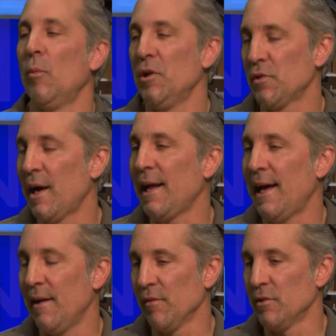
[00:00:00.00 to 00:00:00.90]
We try to
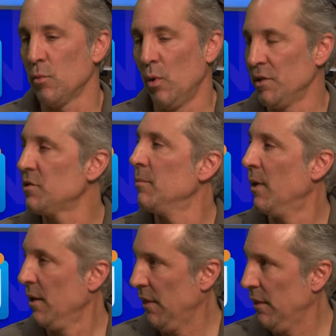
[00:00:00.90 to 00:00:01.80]
average once a
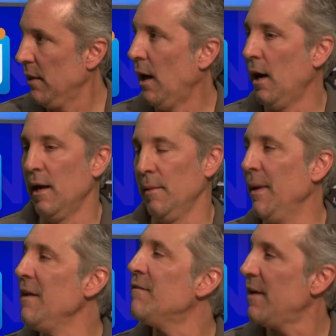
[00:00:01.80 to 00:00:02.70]
month. It
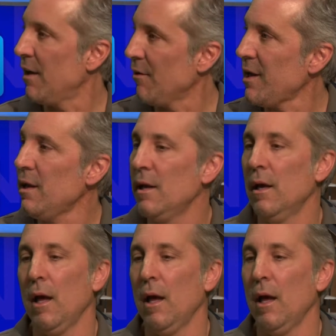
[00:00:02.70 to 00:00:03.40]
may vary.